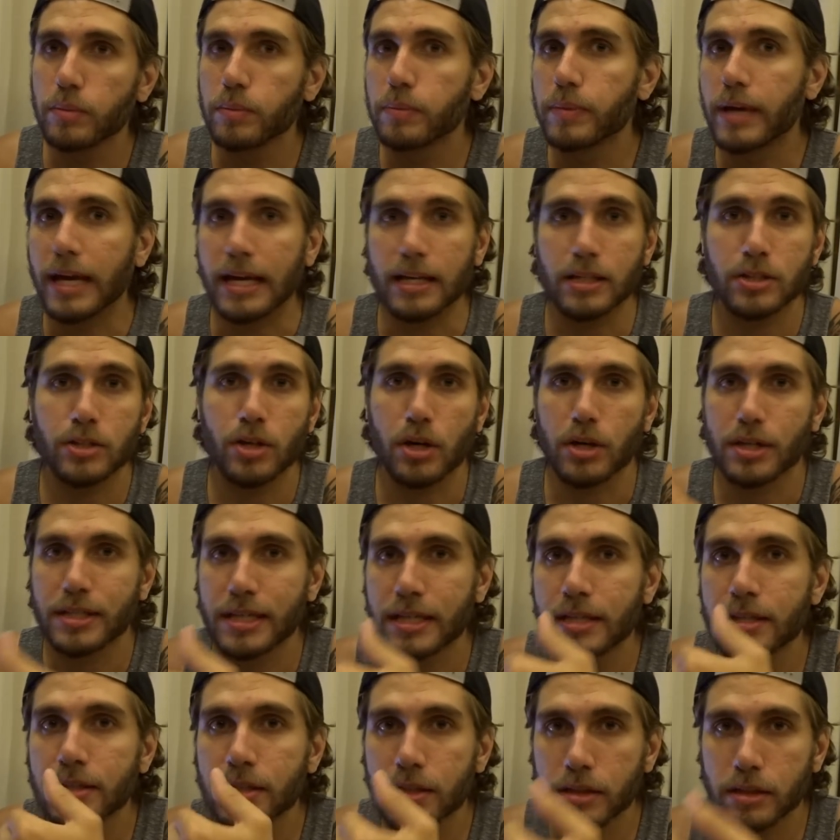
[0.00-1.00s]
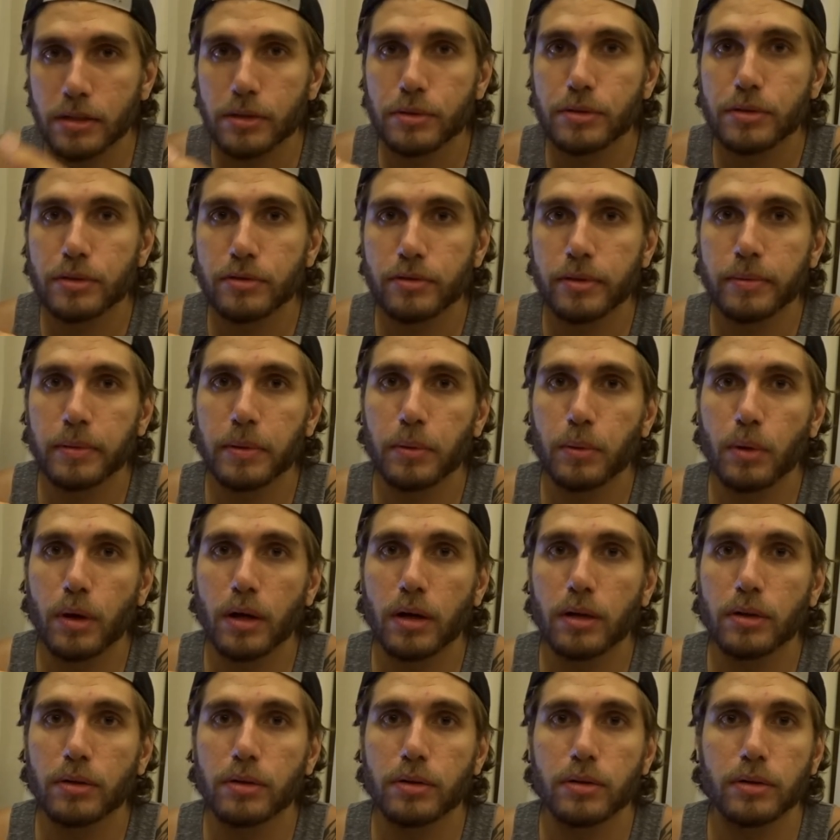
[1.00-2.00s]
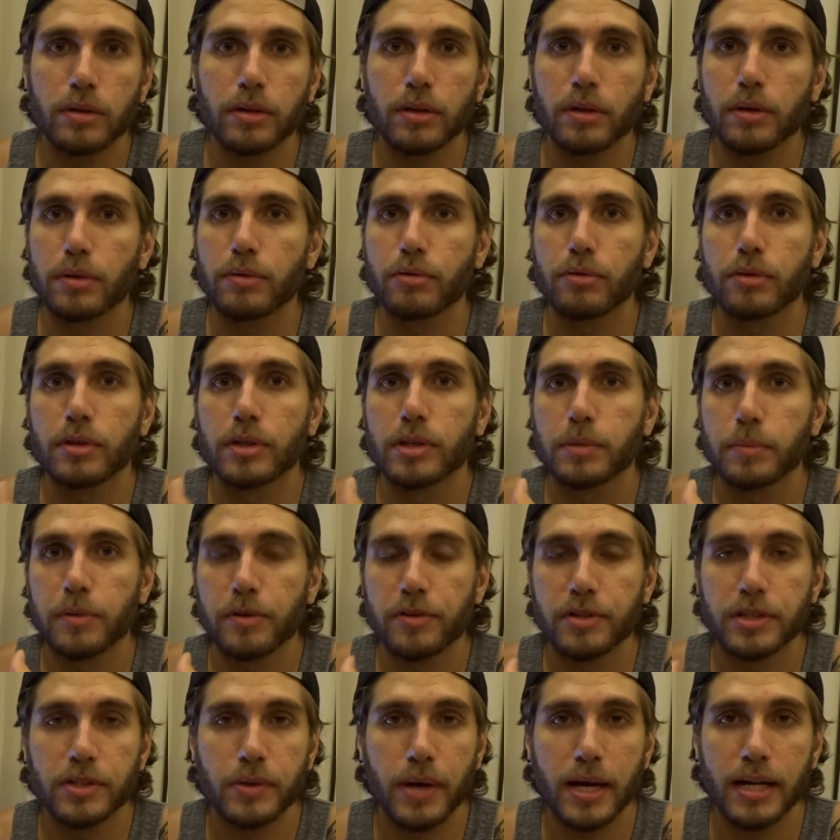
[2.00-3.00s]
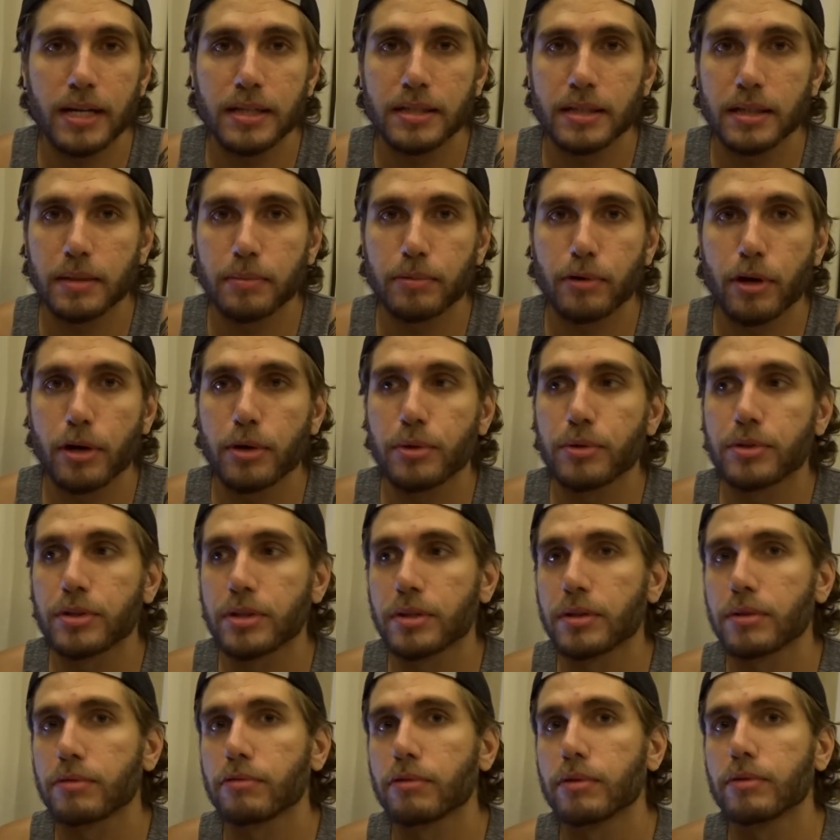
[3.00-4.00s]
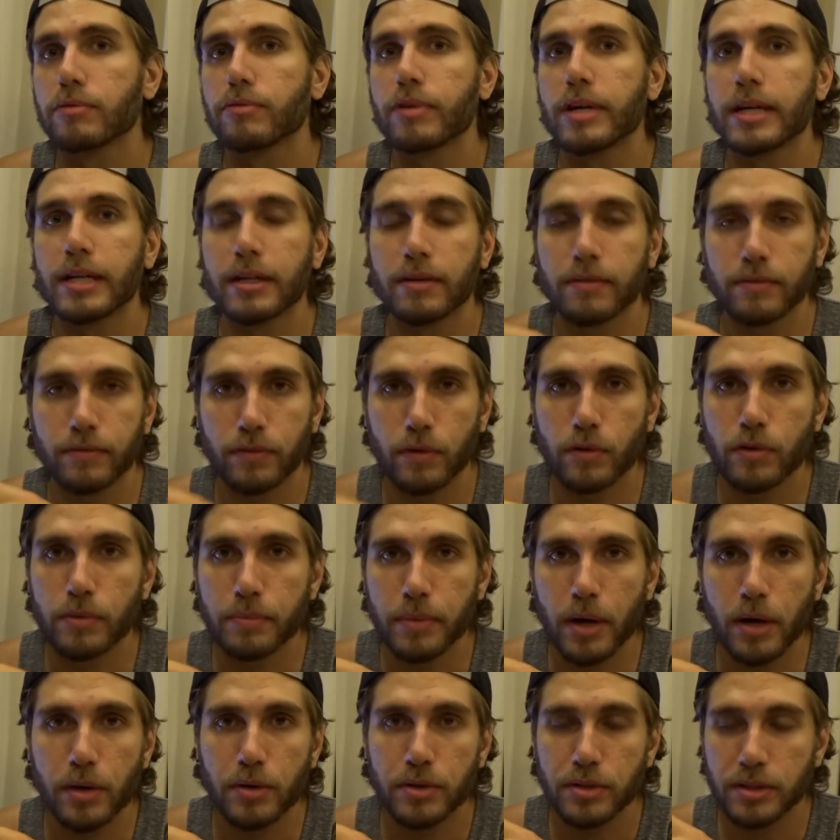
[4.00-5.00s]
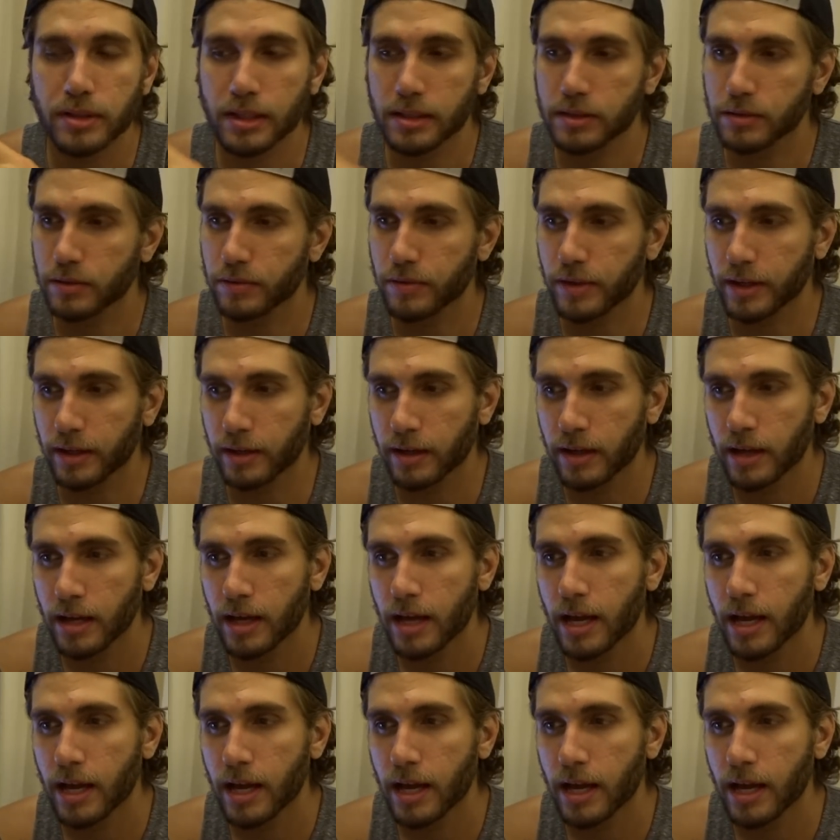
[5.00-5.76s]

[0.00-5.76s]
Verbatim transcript: get sucked into the lucid dreaming world, you know, through the spirituality approach and through reading forum posts and that sort of thing.